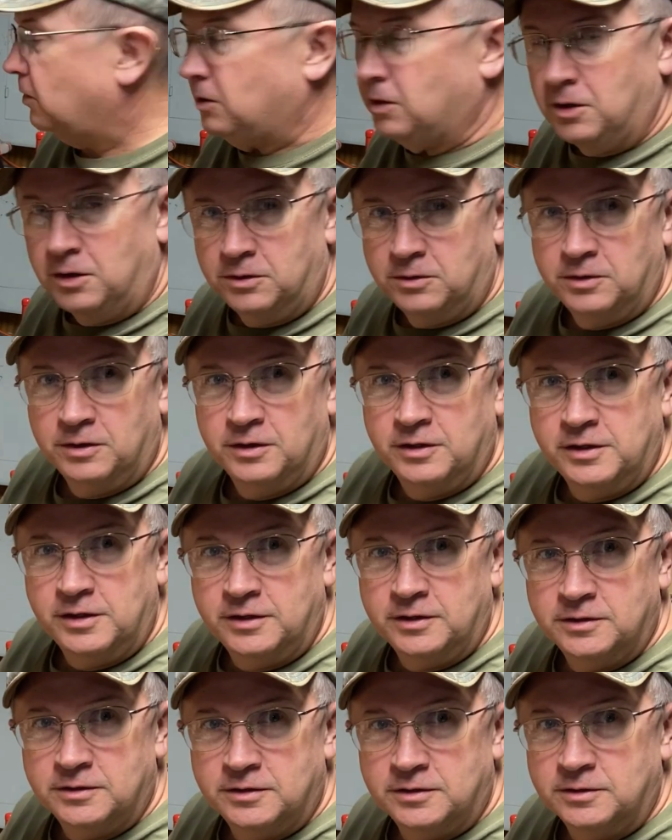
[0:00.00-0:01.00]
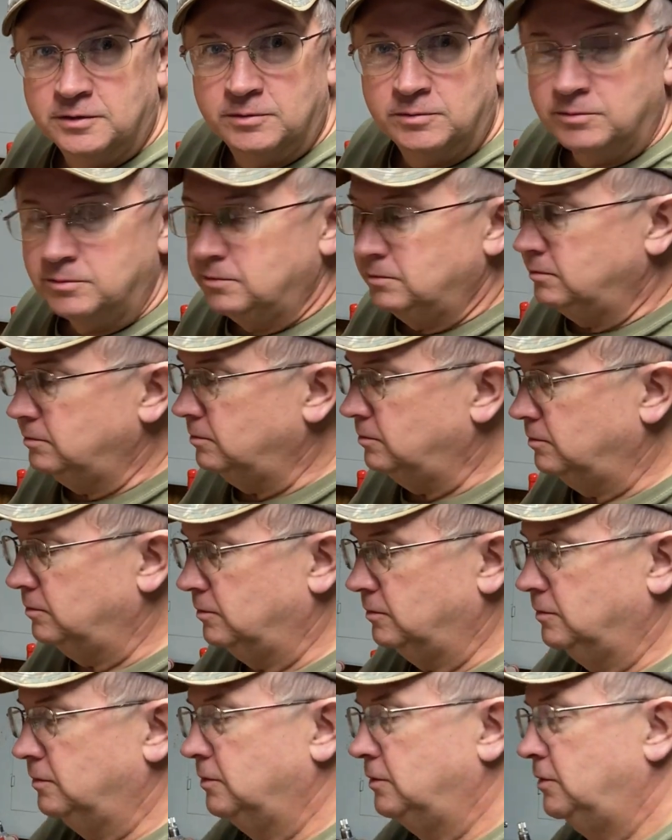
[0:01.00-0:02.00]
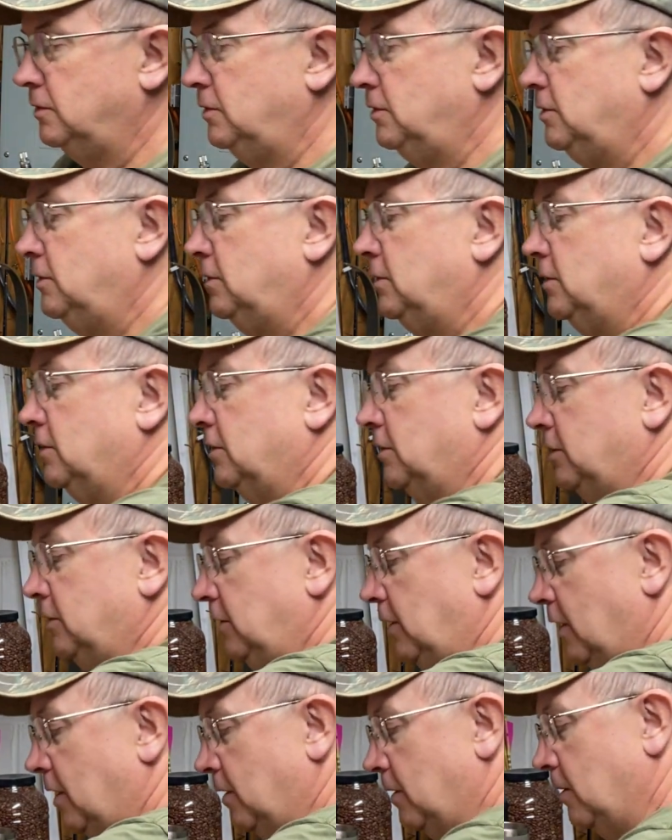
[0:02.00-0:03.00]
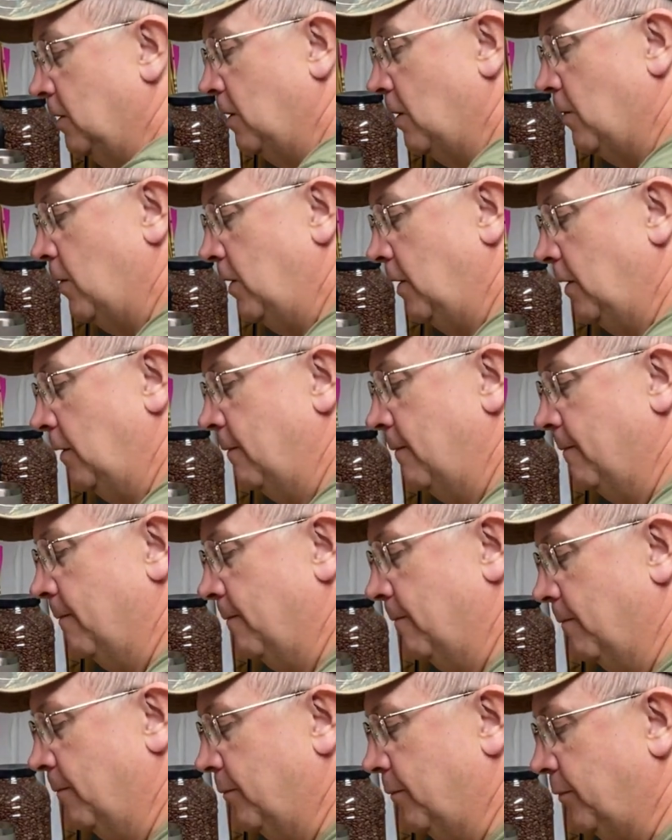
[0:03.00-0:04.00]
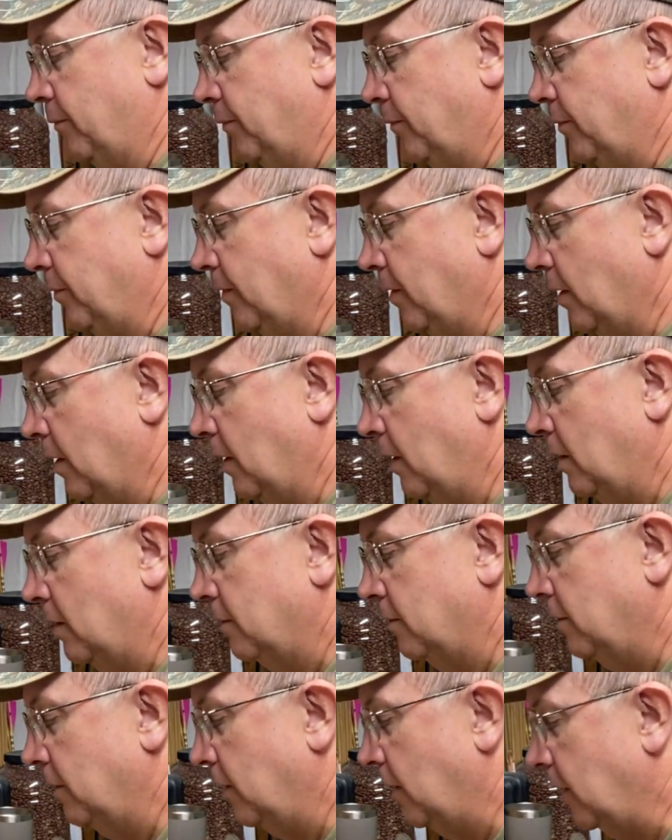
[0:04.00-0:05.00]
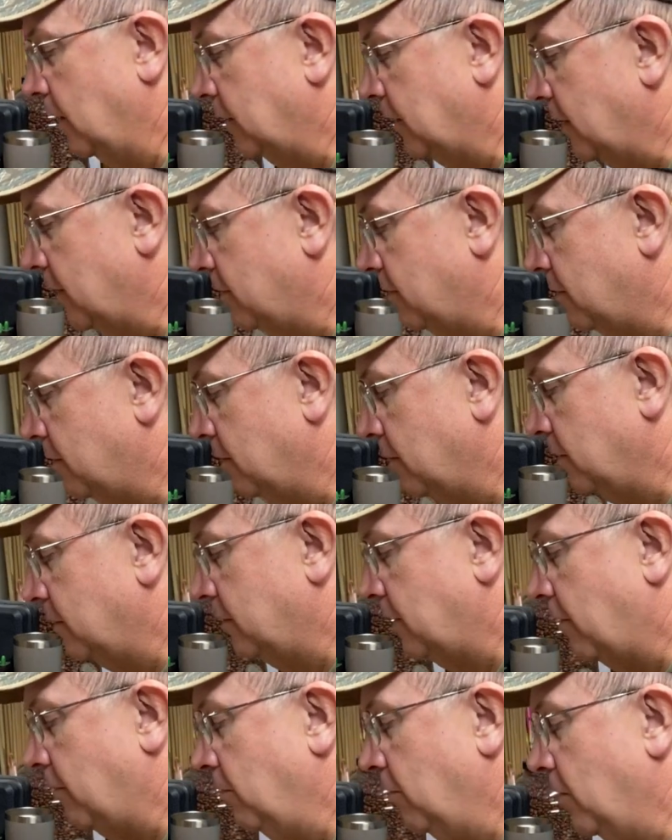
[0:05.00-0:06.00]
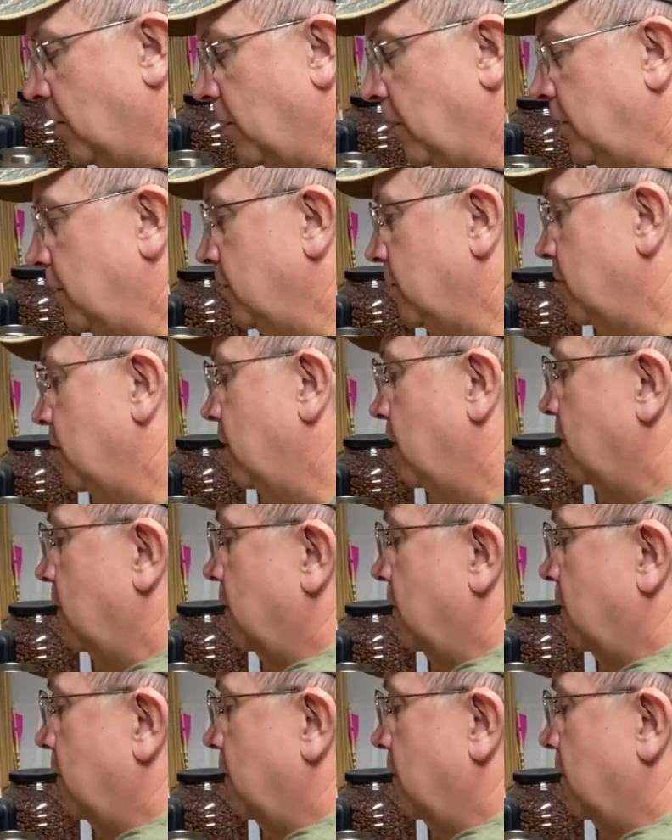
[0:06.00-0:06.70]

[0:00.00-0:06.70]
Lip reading: all 100 of these and see how they're going. See, like, that's 7 grains